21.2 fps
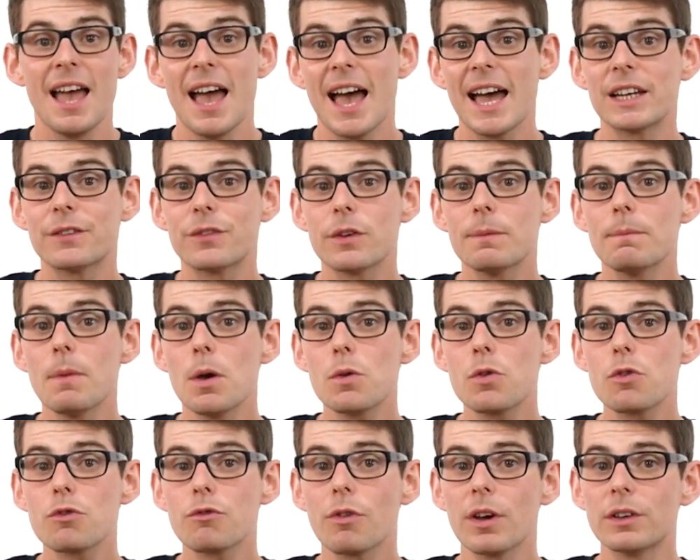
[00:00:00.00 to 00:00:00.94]
And the
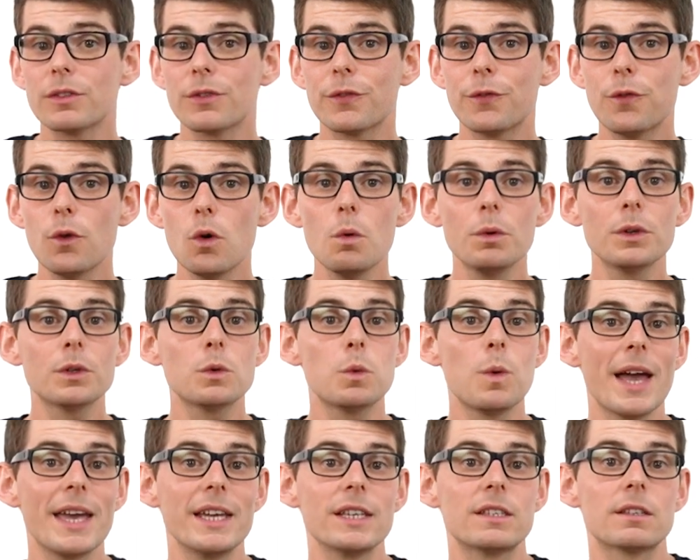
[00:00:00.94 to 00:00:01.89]
most straightforward
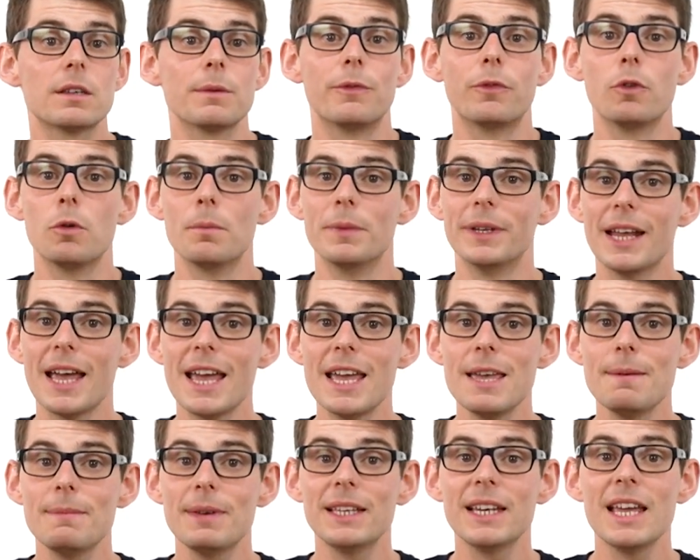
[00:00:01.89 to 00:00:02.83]
way to form an
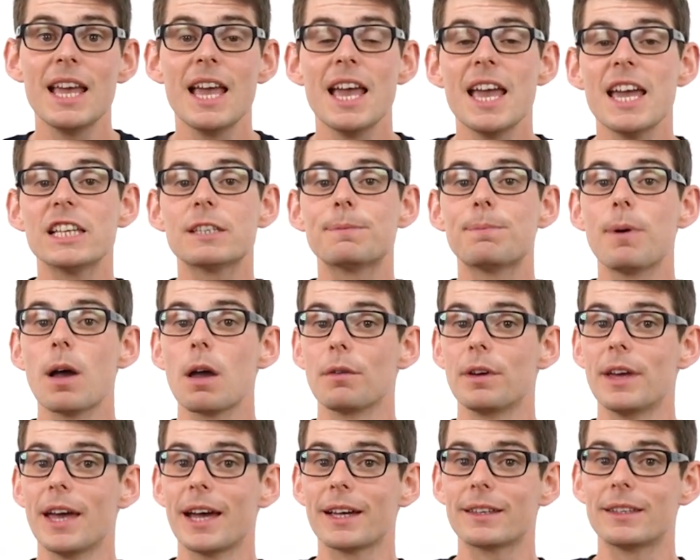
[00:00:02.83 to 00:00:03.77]
amine is by
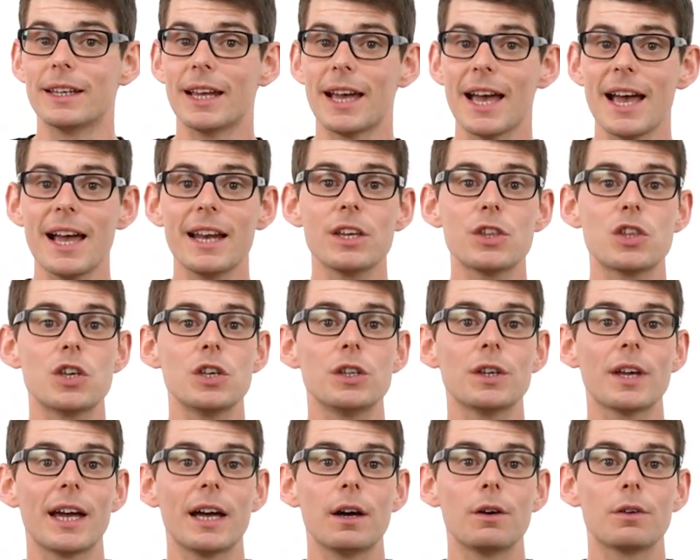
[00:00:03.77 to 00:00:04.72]
reacting a or
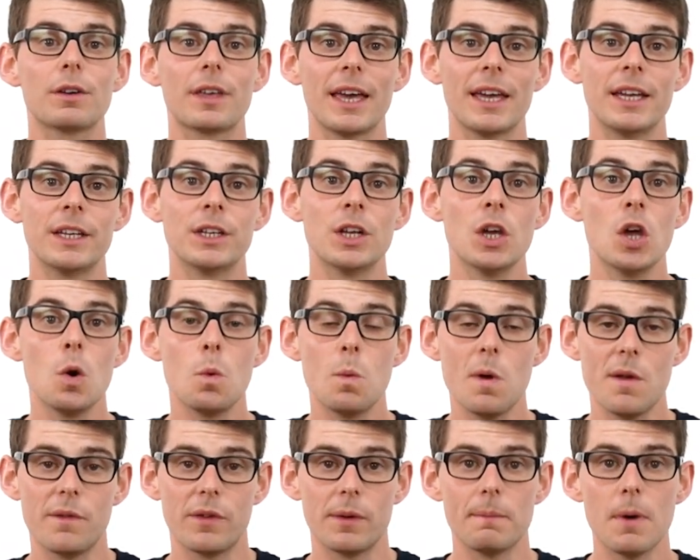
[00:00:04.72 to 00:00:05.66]
alkane
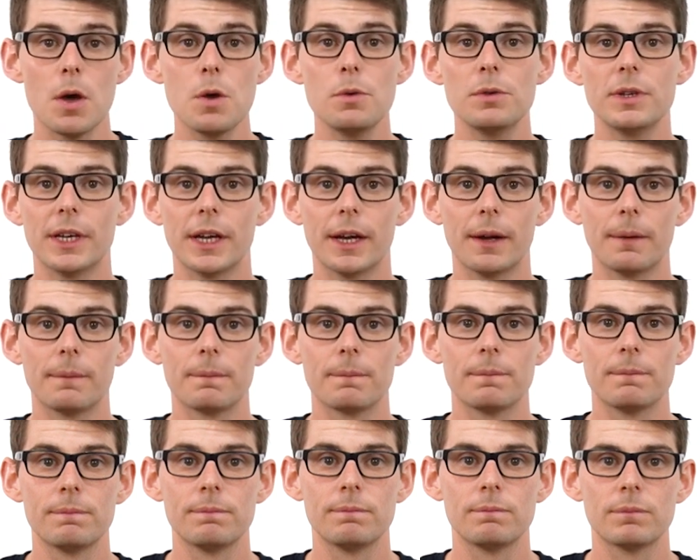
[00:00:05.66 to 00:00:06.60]
with ammonia.
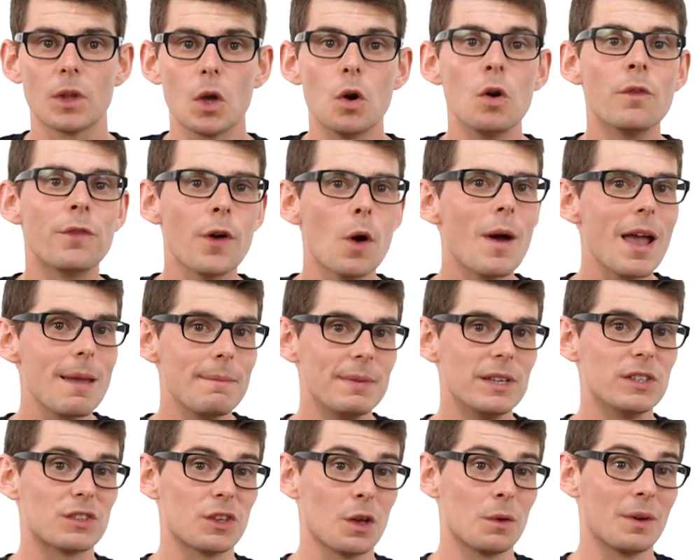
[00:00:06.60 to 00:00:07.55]
Although
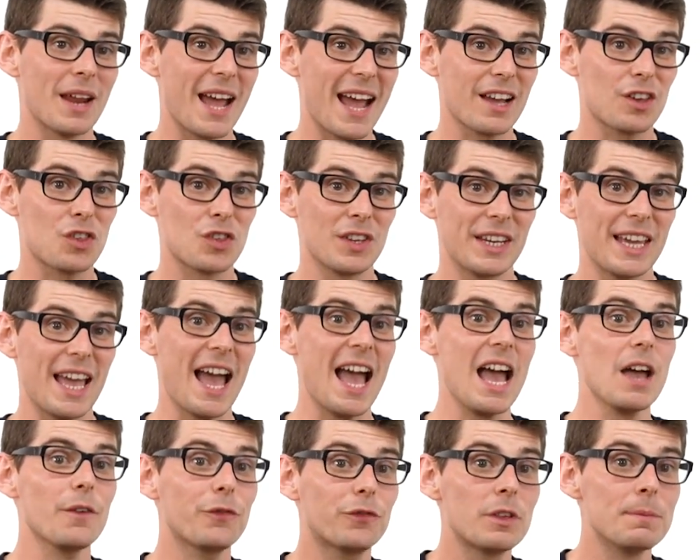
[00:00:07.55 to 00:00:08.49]
amines don't actually
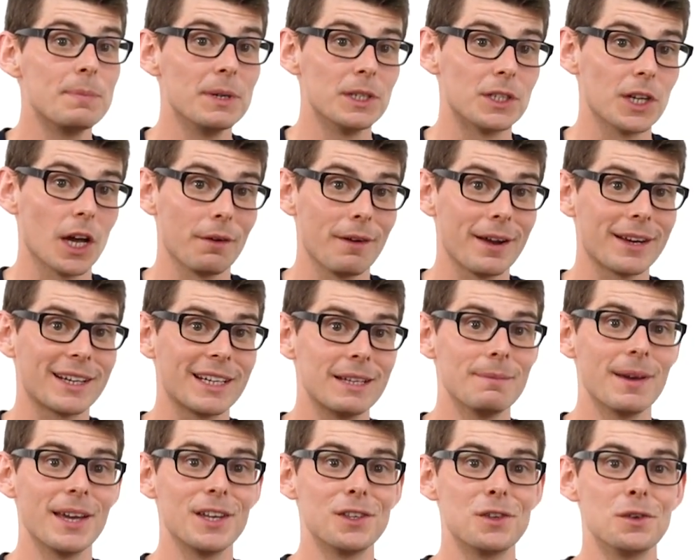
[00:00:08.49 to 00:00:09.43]
have to be directly
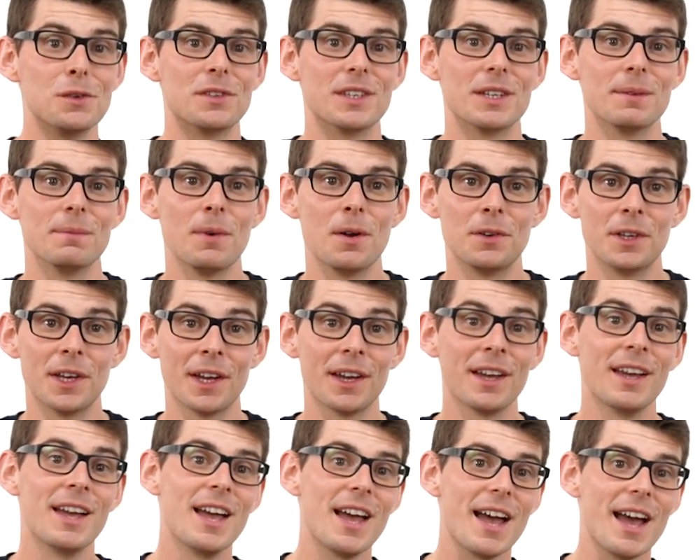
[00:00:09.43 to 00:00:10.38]
made using ammonia,
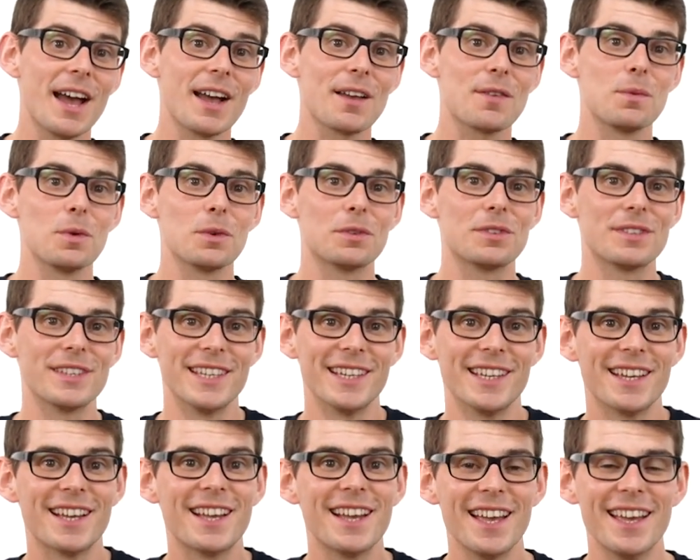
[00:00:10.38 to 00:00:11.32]
as we'll
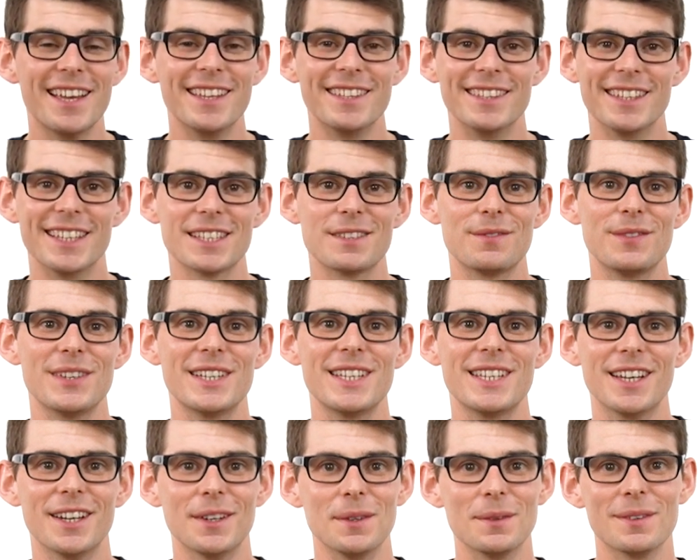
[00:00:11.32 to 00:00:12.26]
see in this
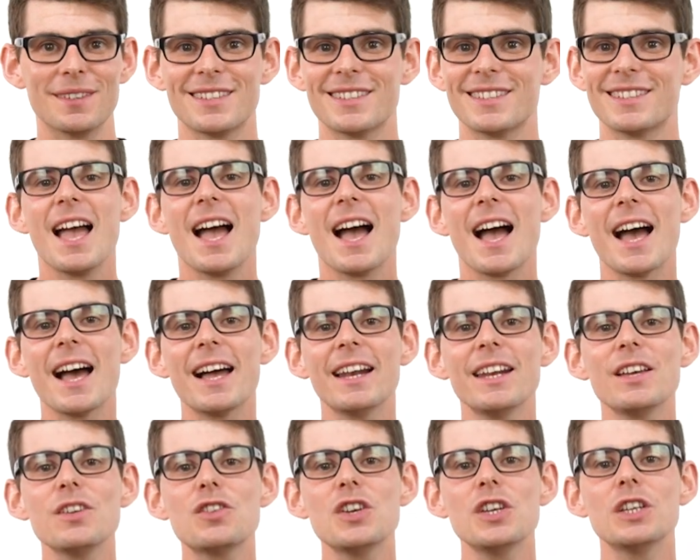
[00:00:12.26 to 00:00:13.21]
video.
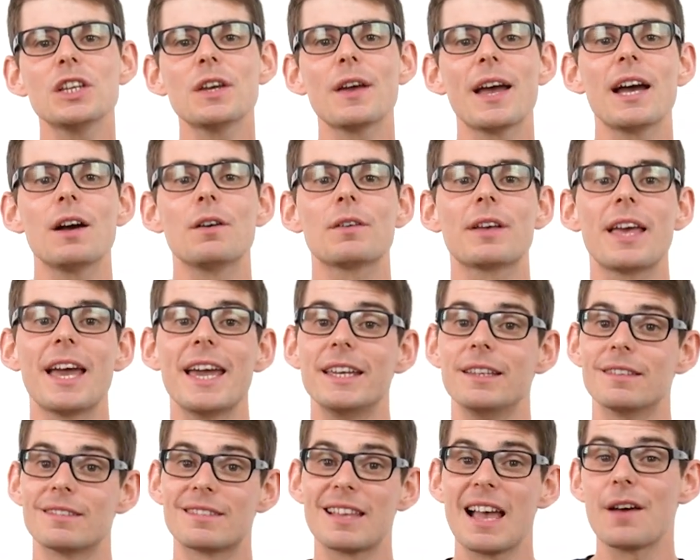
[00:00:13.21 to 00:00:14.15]

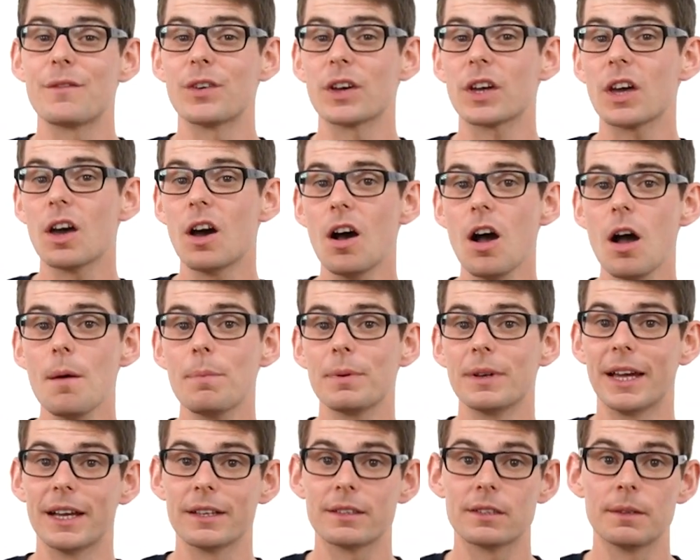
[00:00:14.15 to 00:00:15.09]
Halogenoalkanes have a
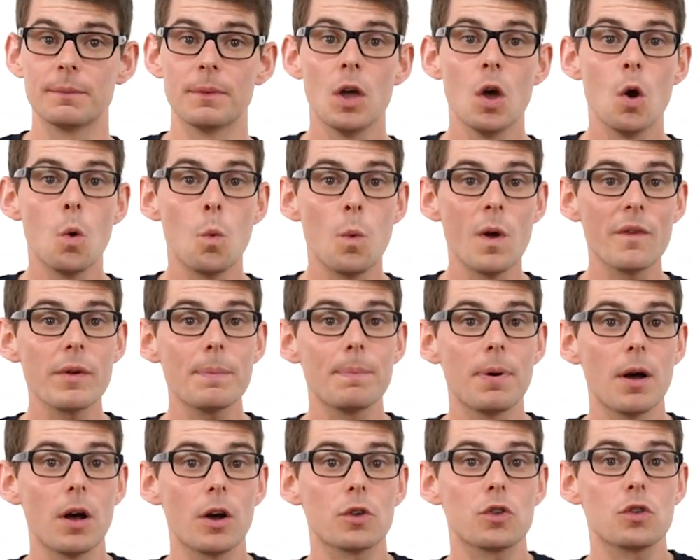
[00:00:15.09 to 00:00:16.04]
carbon atom with a
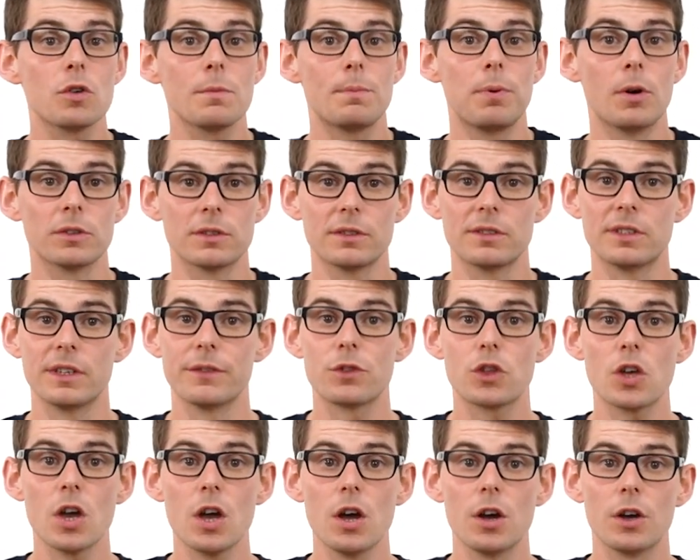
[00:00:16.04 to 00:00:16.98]
partial positive
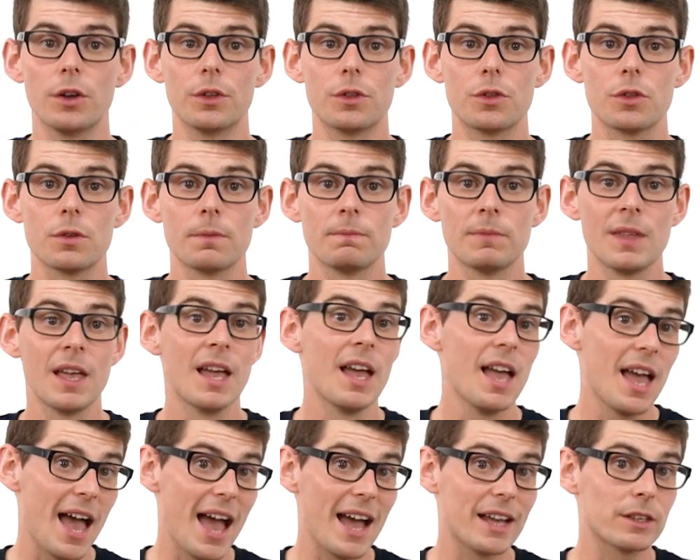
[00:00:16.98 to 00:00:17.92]
charge.
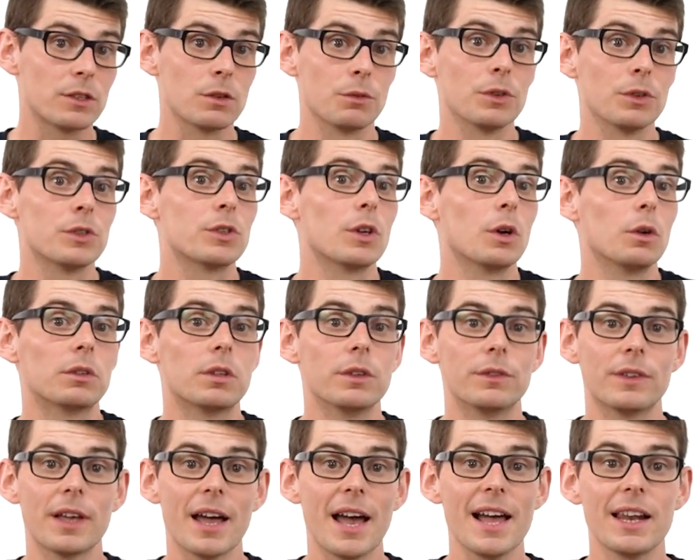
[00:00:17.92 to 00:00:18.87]
As a result of
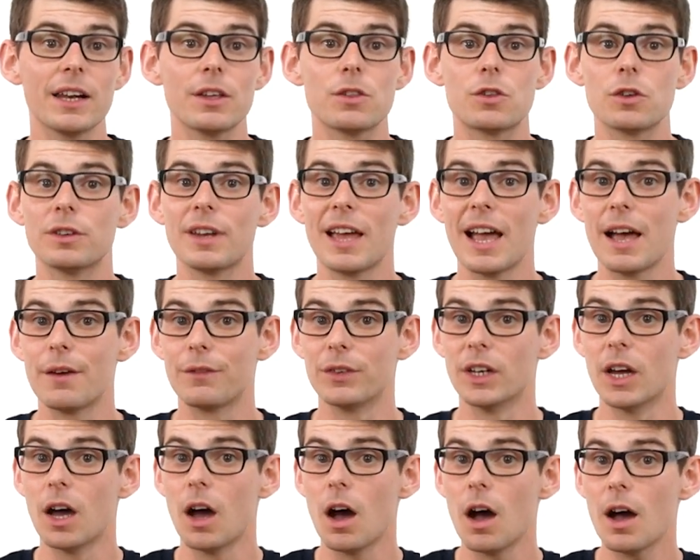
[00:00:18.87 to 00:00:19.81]
the halogen having
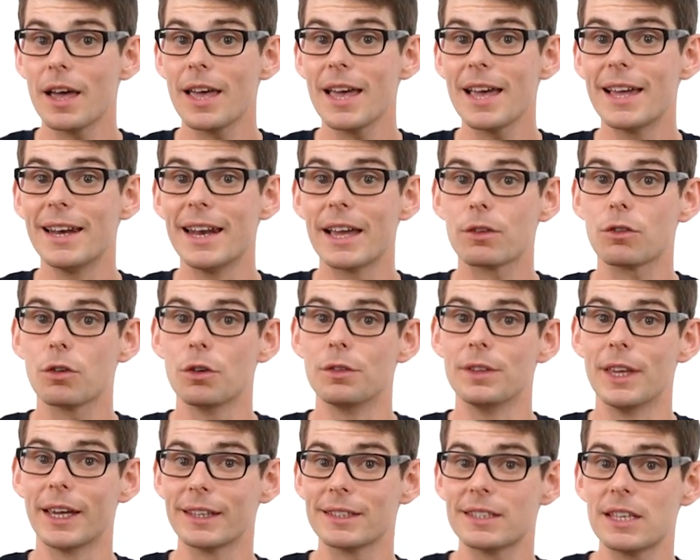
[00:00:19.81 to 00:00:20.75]
a higher
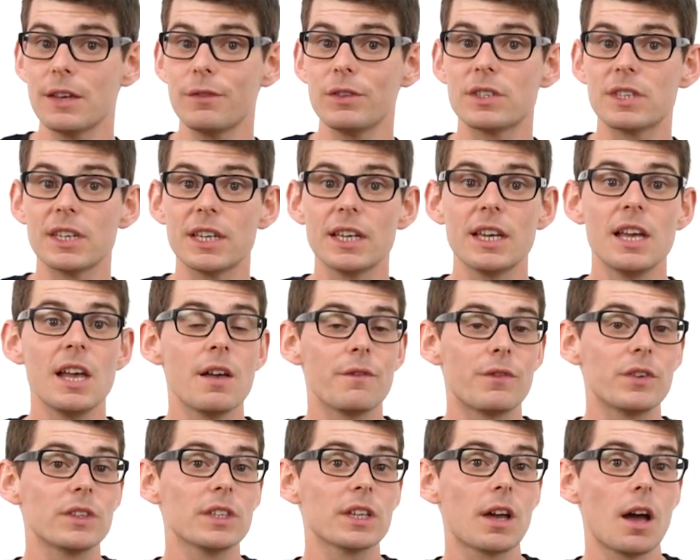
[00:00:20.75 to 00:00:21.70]
electronegativity
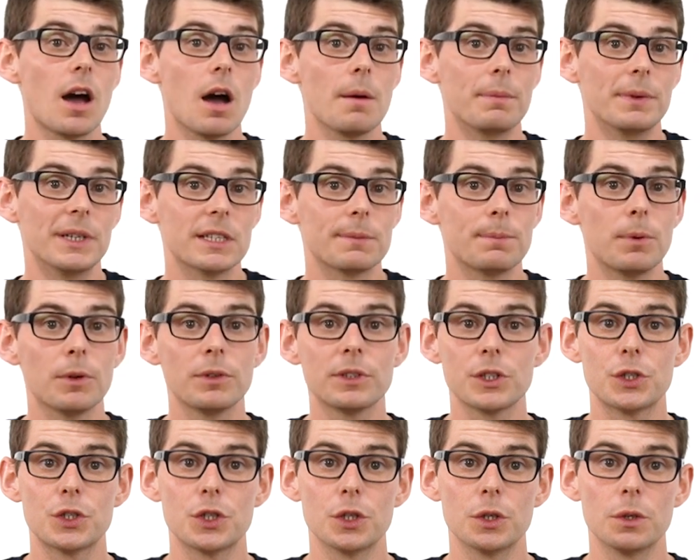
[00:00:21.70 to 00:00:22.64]
than the carbon it's
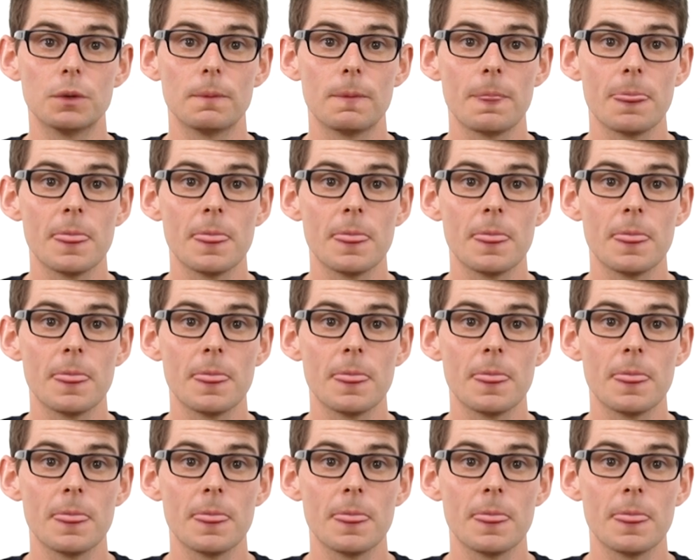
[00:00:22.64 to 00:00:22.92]
bonded to,